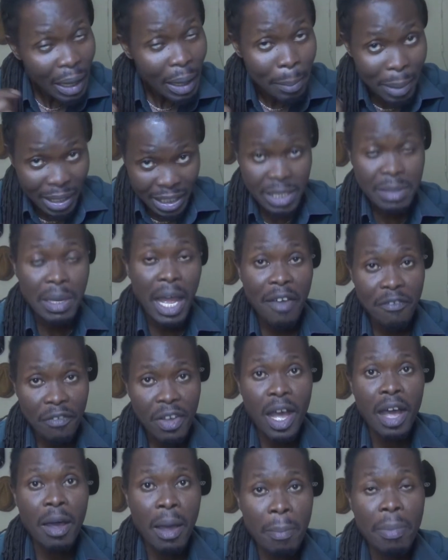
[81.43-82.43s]
but
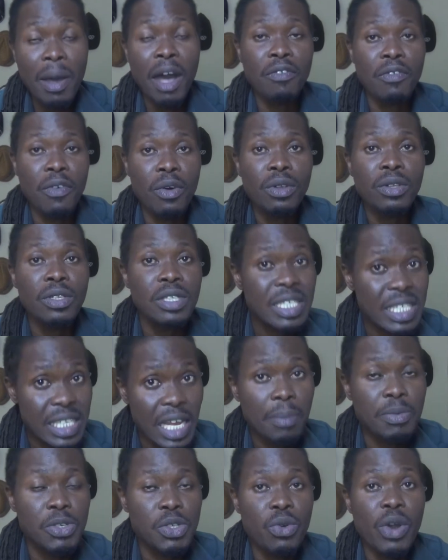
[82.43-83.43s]
above all,
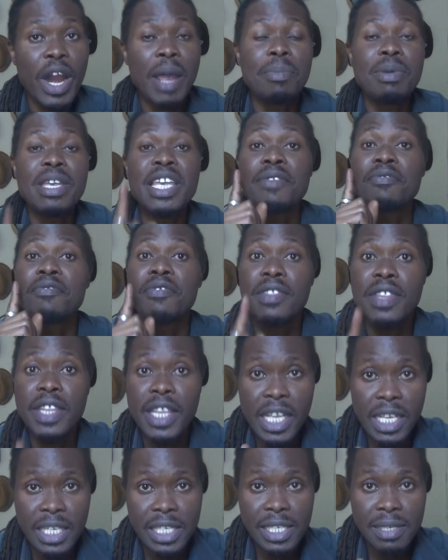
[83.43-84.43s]
subscribe if
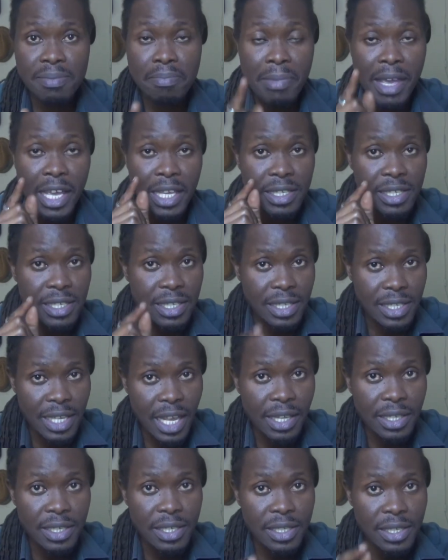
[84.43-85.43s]
this makes
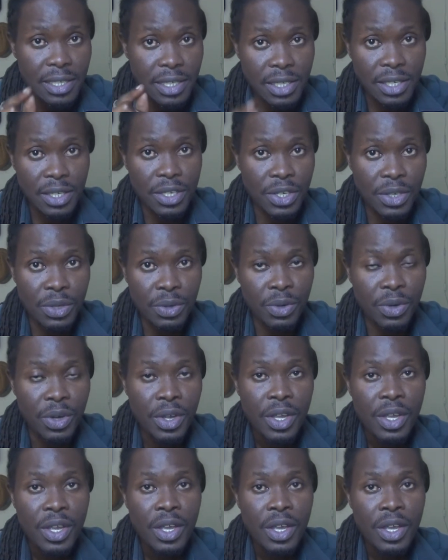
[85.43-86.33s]
sense to you.